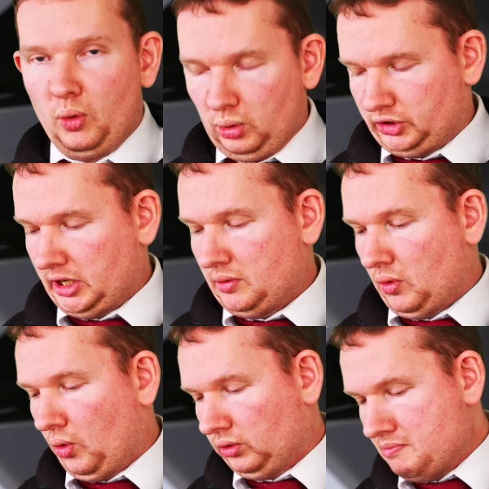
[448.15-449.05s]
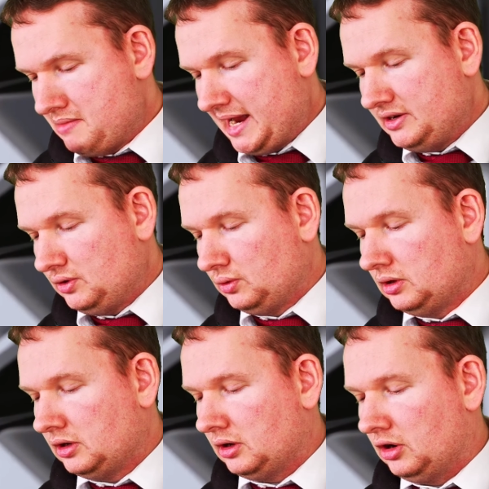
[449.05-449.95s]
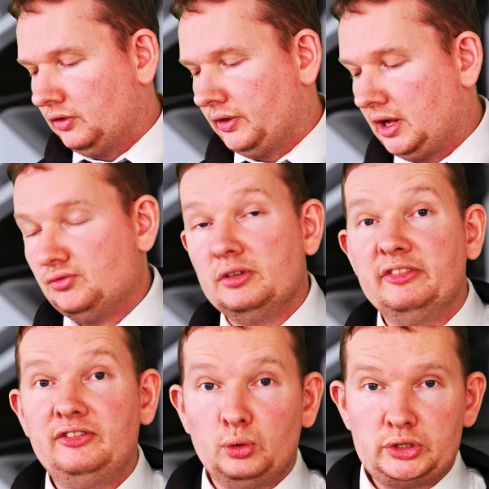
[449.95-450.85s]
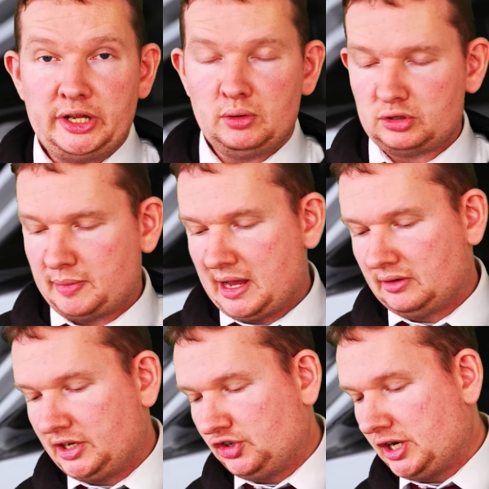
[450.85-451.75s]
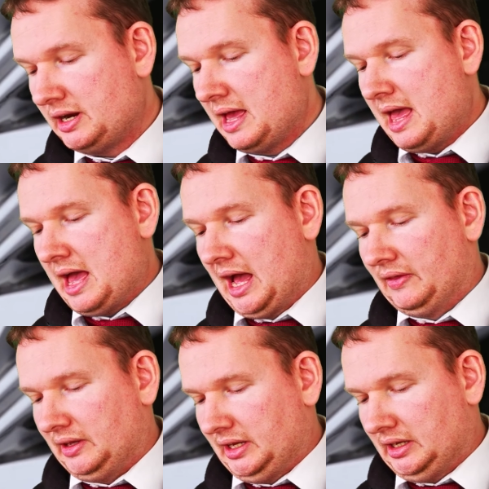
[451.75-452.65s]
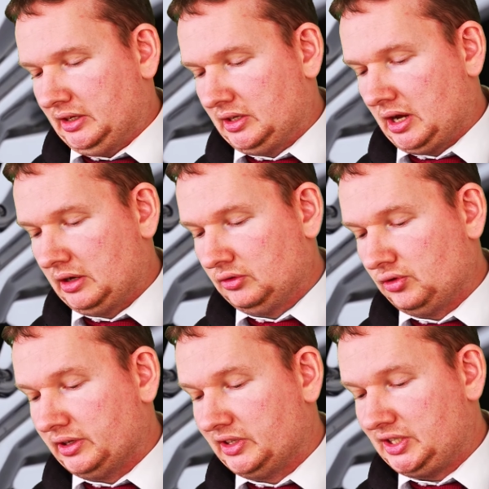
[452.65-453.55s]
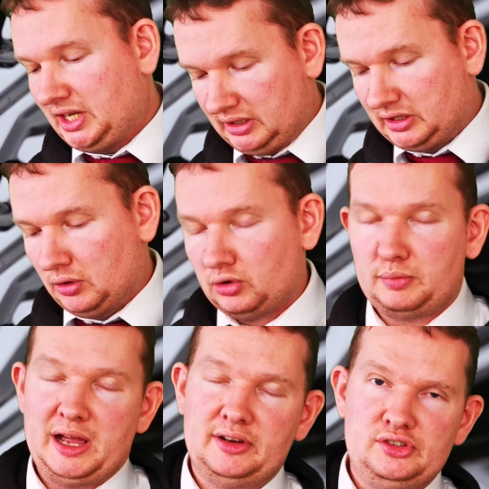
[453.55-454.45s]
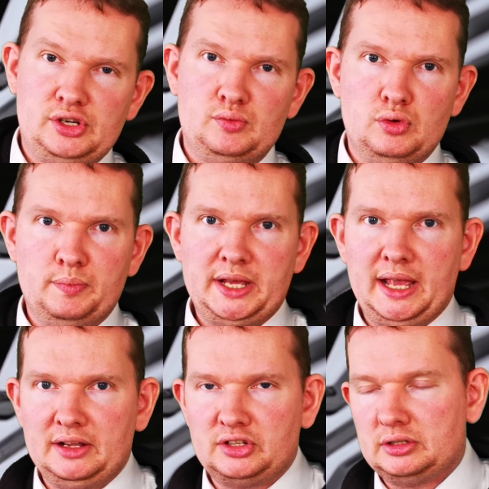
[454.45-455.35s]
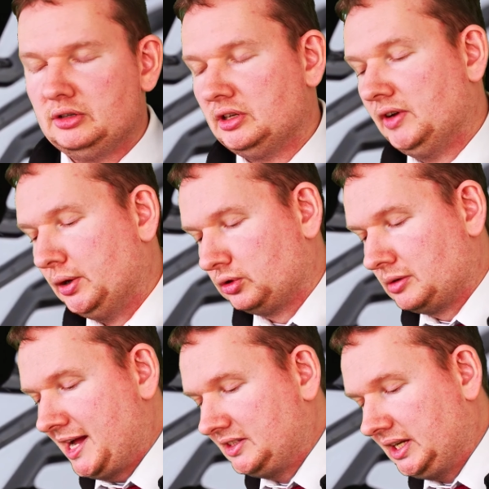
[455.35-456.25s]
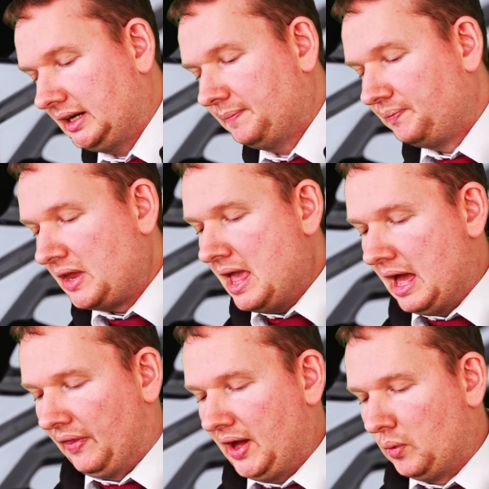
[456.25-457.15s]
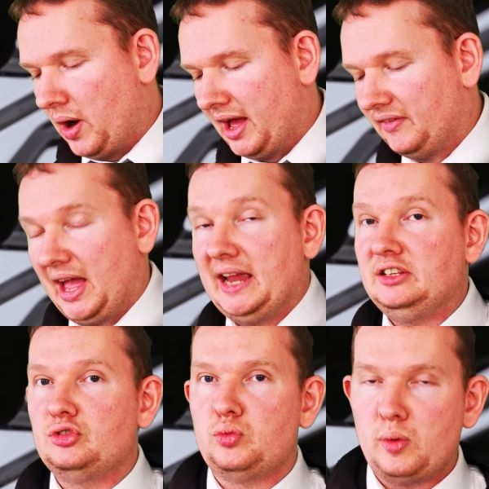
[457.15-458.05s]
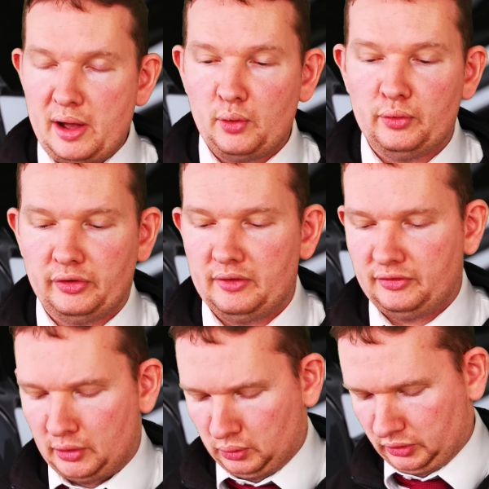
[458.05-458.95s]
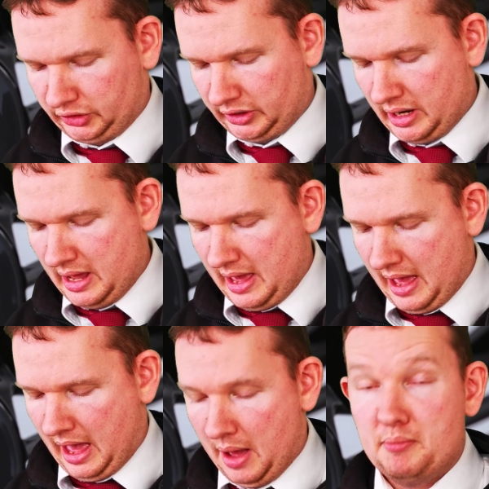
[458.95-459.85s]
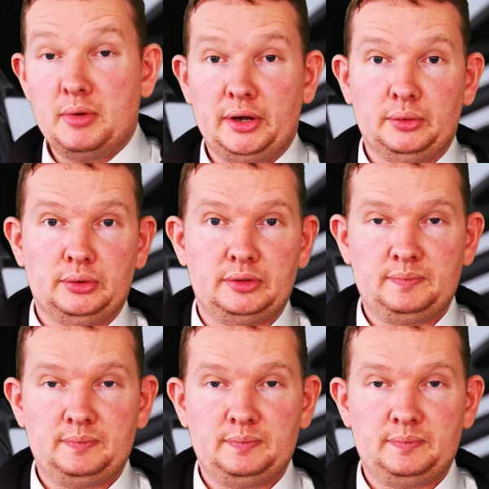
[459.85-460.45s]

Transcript: auto or a manual on the 140 horsepower engine, and the 160 horsepower engine will be exclusively automatic, and that will have a 12 volt mild